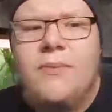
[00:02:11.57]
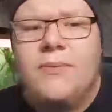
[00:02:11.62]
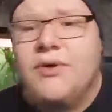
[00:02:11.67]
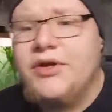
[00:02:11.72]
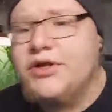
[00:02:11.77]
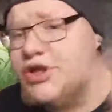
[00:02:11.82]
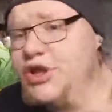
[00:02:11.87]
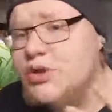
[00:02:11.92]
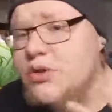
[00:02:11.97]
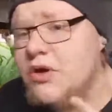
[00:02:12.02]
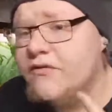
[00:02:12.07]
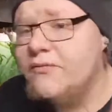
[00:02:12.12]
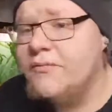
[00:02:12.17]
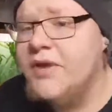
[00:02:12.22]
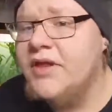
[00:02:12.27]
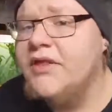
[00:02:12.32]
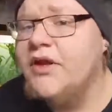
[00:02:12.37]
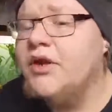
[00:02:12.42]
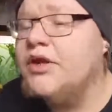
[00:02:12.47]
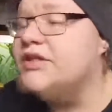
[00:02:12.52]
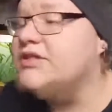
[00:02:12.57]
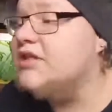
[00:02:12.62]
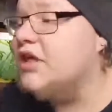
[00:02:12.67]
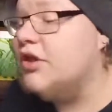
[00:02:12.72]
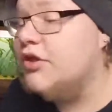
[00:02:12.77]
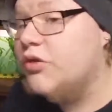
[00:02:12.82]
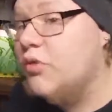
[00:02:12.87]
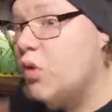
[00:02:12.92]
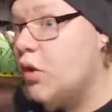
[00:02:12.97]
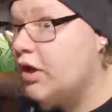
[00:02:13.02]
put 2 of them in there instead
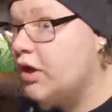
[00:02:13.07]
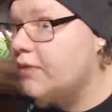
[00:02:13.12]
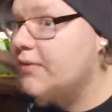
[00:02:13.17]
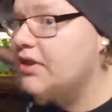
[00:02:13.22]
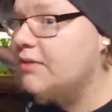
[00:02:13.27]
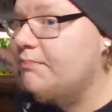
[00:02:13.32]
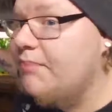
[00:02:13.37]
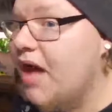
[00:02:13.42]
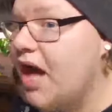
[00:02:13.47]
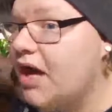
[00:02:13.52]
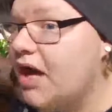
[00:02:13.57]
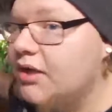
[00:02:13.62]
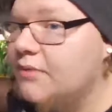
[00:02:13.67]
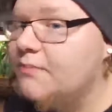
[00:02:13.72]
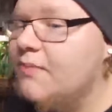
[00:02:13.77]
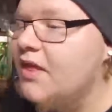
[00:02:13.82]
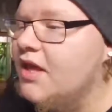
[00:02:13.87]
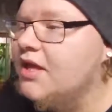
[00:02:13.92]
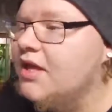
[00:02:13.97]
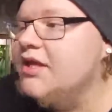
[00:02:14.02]
of throwing them in the bottom.